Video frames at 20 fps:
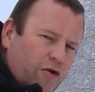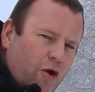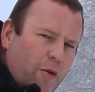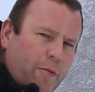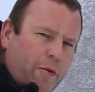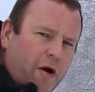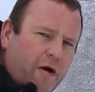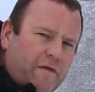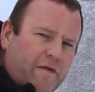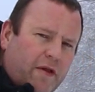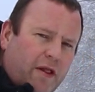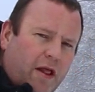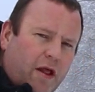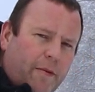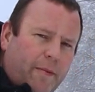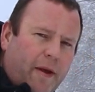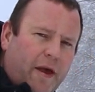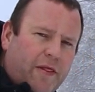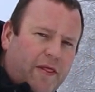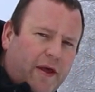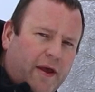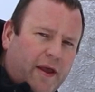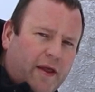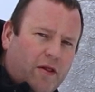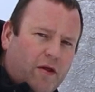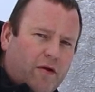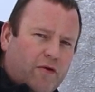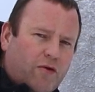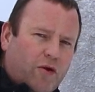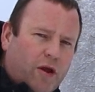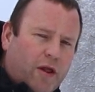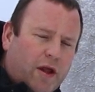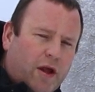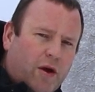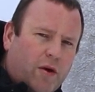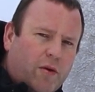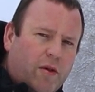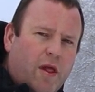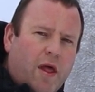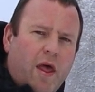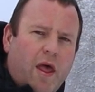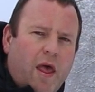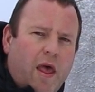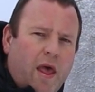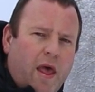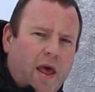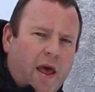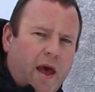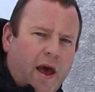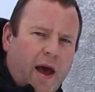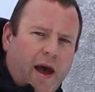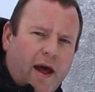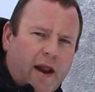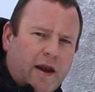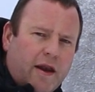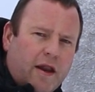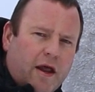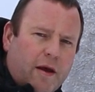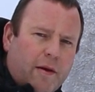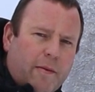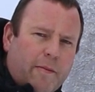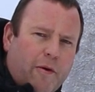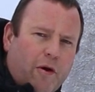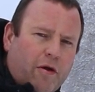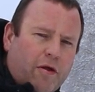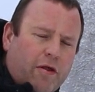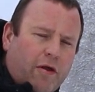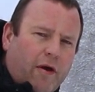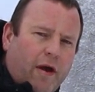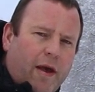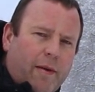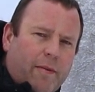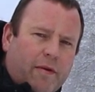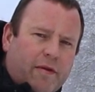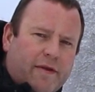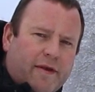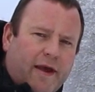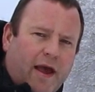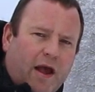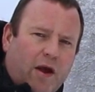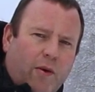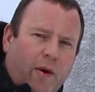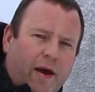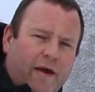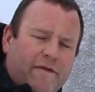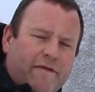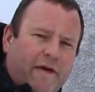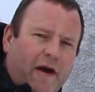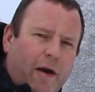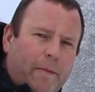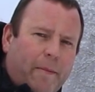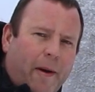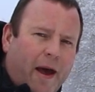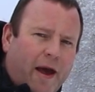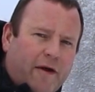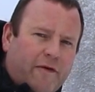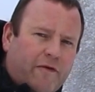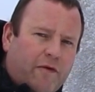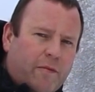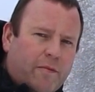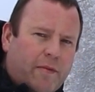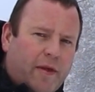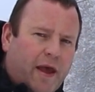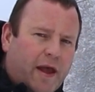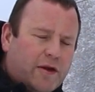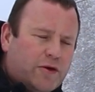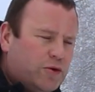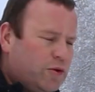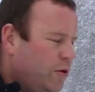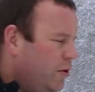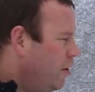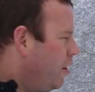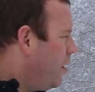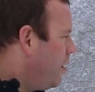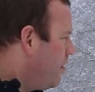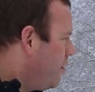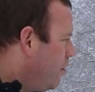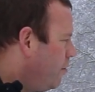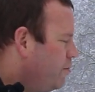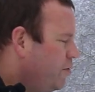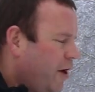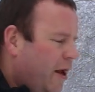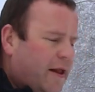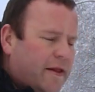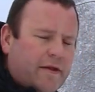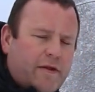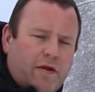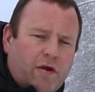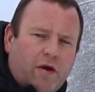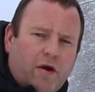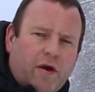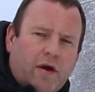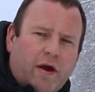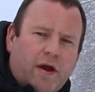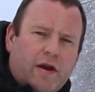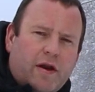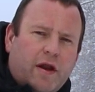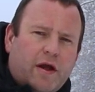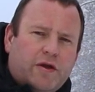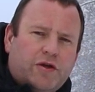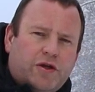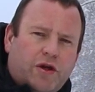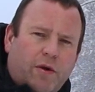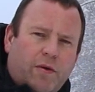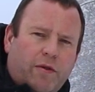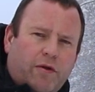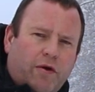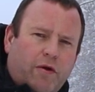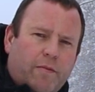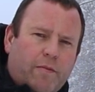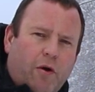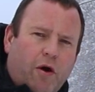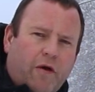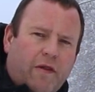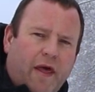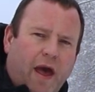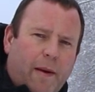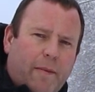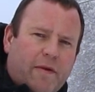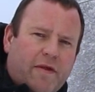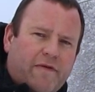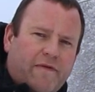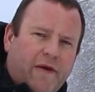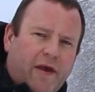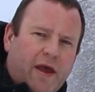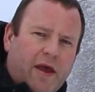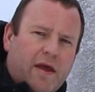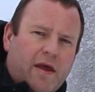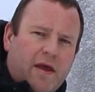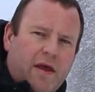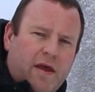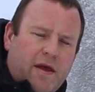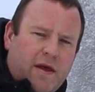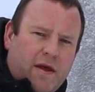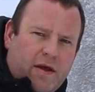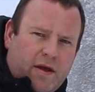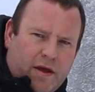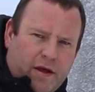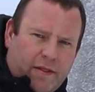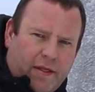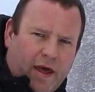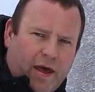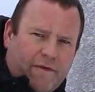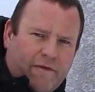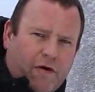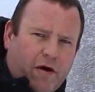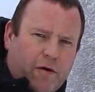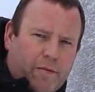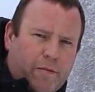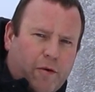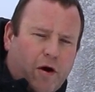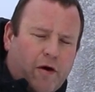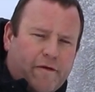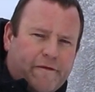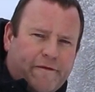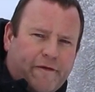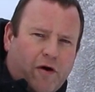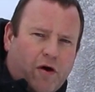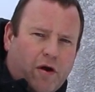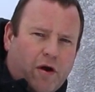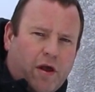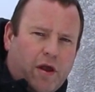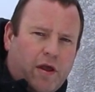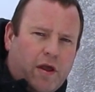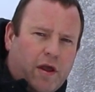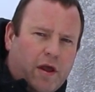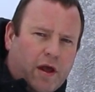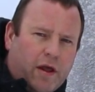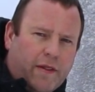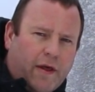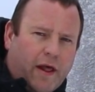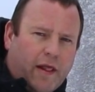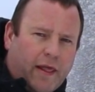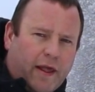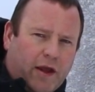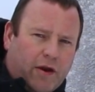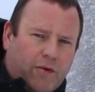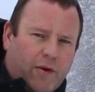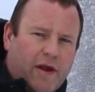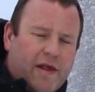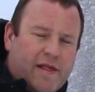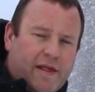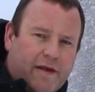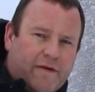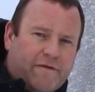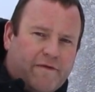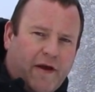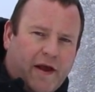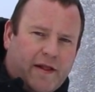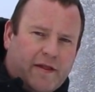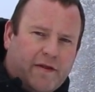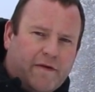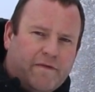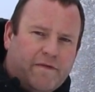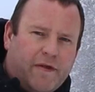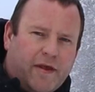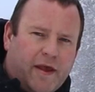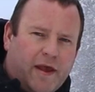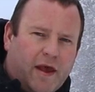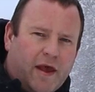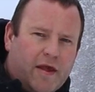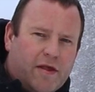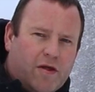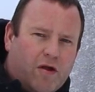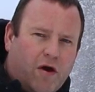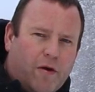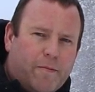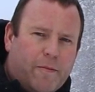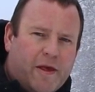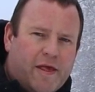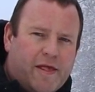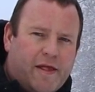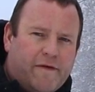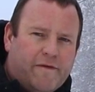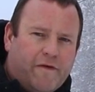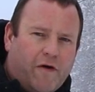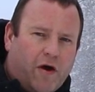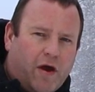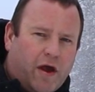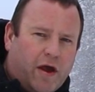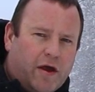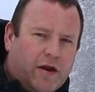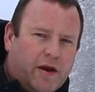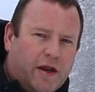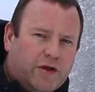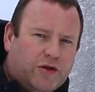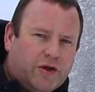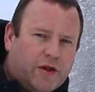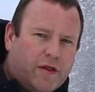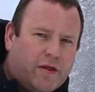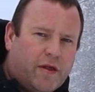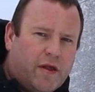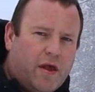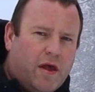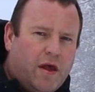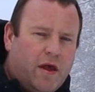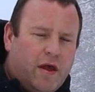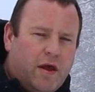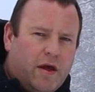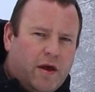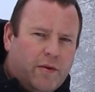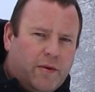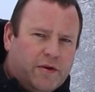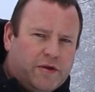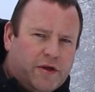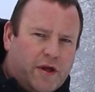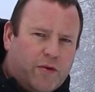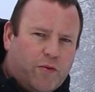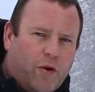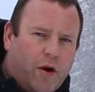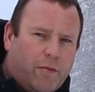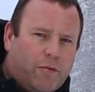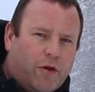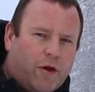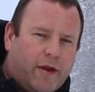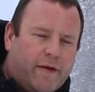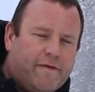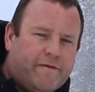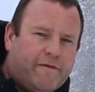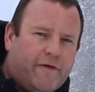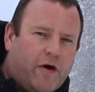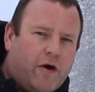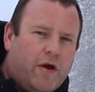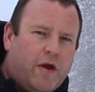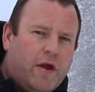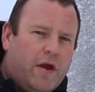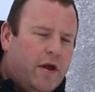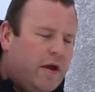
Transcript: of droop over a little bit. I think it looks really cool. And I'm also able to get quite far back from the actual subject, so I can shoot through more of the atmosphere and therefore more fog, and that'll increase the effect of the sort of misty, foggy conditions, which is what I'm looking for.